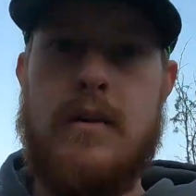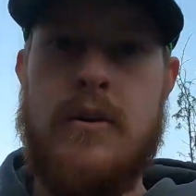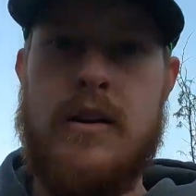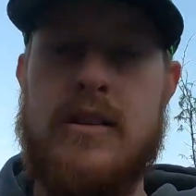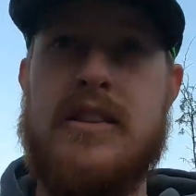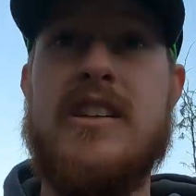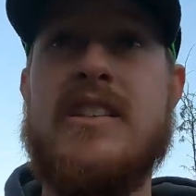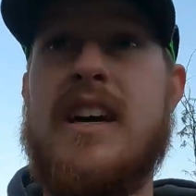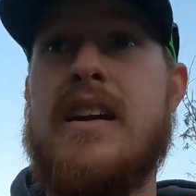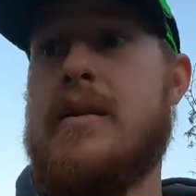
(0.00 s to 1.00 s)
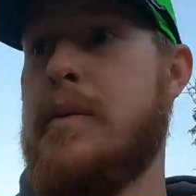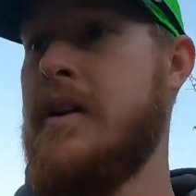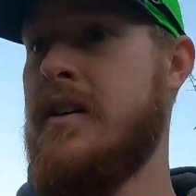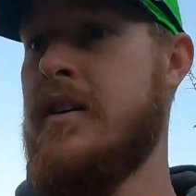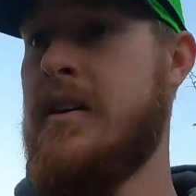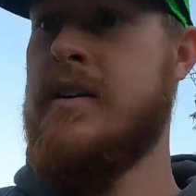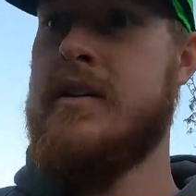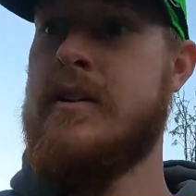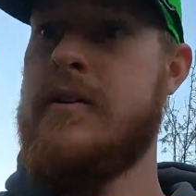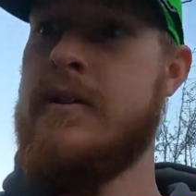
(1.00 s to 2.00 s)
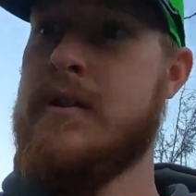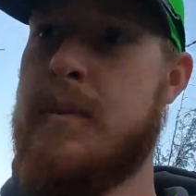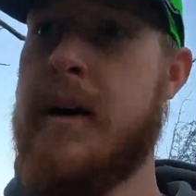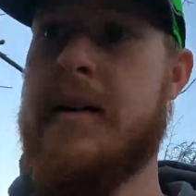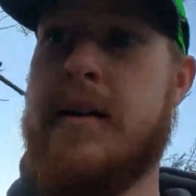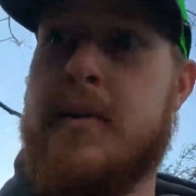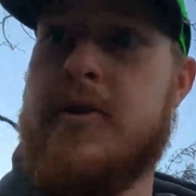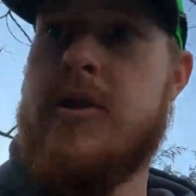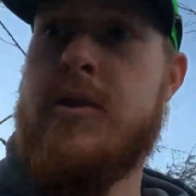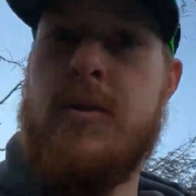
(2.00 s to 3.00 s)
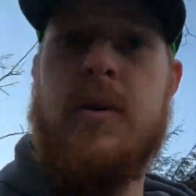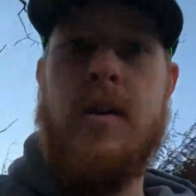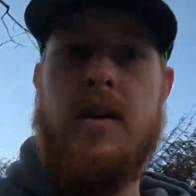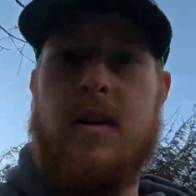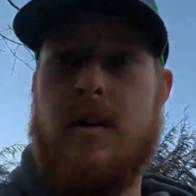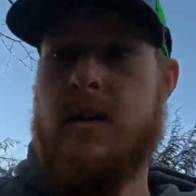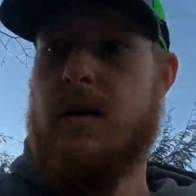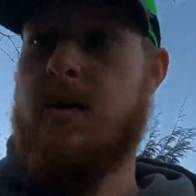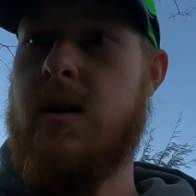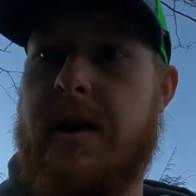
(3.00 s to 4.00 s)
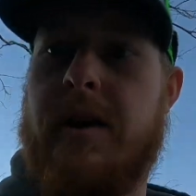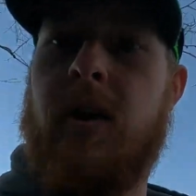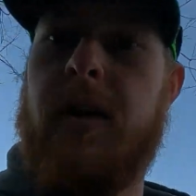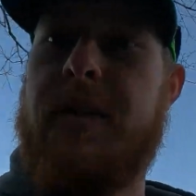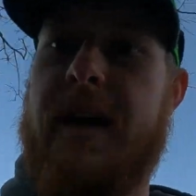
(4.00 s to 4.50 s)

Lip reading: Well, just got up here to spot number 2 where I caught